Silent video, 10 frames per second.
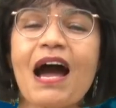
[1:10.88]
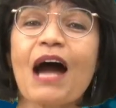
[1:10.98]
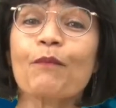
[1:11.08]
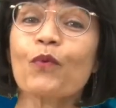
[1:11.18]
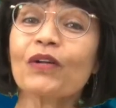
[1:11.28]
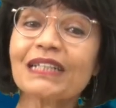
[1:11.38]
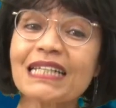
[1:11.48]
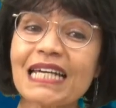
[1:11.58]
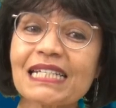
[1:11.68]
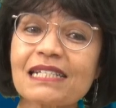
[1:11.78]
I'm well
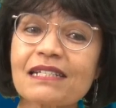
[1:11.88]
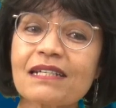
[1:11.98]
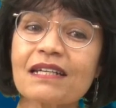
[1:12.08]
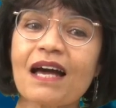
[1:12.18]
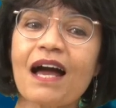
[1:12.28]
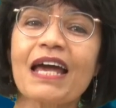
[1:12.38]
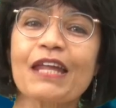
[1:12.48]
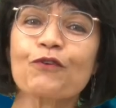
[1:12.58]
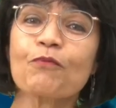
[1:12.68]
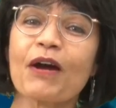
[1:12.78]
connected
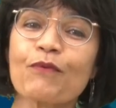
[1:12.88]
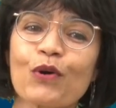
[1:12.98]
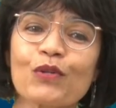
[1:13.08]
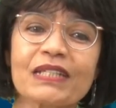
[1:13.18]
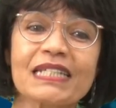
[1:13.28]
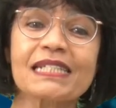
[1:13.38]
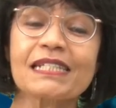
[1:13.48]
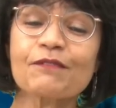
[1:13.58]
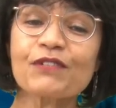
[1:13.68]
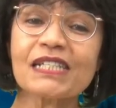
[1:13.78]
through my roles in
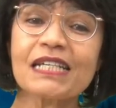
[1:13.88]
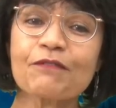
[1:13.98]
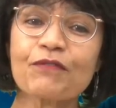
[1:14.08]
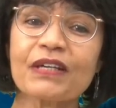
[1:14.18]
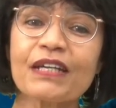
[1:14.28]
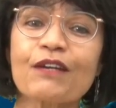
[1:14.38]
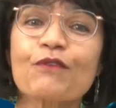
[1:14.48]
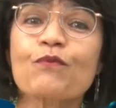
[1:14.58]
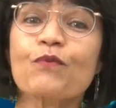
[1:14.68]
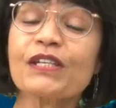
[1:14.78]
service delivery,
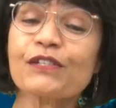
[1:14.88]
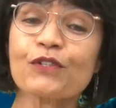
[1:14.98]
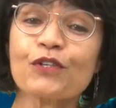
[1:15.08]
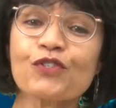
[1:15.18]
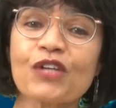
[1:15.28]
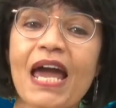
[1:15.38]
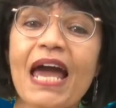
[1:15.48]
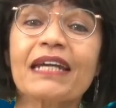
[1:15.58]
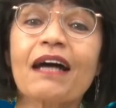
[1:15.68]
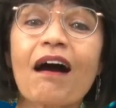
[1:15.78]
research,
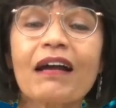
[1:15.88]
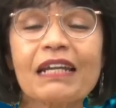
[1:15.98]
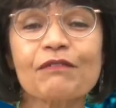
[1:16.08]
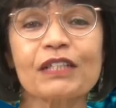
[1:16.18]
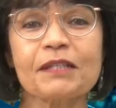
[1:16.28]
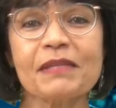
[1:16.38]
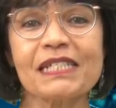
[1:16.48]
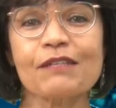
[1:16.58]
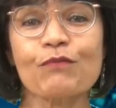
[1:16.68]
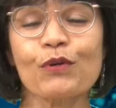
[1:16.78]
and high-level
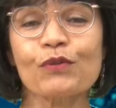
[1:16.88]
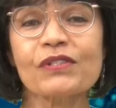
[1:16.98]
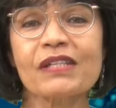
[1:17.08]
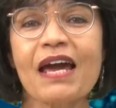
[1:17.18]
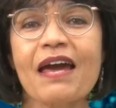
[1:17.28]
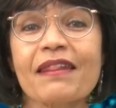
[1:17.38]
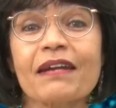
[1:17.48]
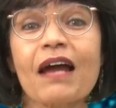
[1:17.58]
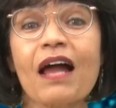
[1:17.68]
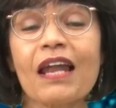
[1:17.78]
committee roles
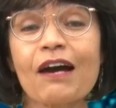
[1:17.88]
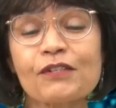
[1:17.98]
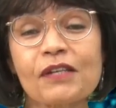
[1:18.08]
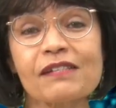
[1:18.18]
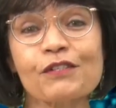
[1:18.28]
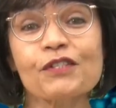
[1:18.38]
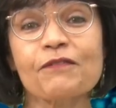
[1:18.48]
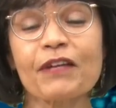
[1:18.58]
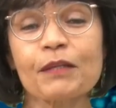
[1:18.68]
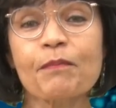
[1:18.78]
that allows us to
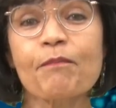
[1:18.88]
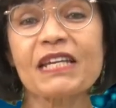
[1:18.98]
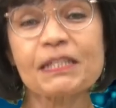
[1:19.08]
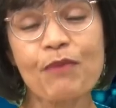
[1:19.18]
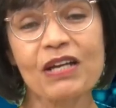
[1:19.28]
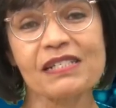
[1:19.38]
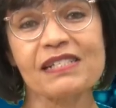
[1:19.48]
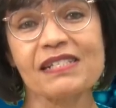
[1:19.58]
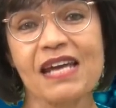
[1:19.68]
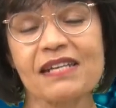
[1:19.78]
develop best practice
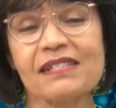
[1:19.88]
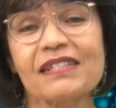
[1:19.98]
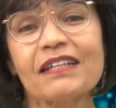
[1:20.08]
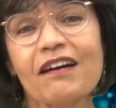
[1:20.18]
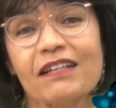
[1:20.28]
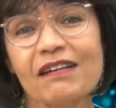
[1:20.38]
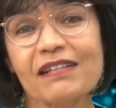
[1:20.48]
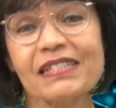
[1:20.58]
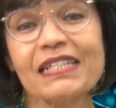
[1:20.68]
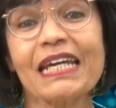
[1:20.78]
standards and
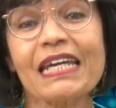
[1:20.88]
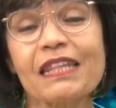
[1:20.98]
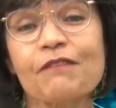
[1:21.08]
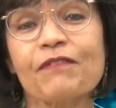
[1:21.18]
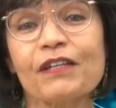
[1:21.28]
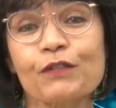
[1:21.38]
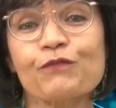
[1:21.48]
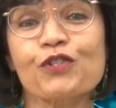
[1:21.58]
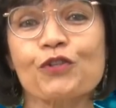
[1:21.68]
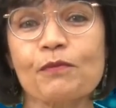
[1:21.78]
guidelines in the field of
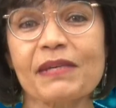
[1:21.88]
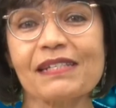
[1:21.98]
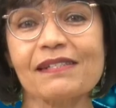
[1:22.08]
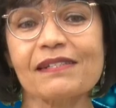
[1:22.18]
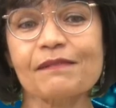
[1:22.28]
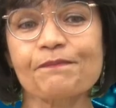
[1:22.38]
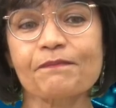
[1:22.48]
genomics.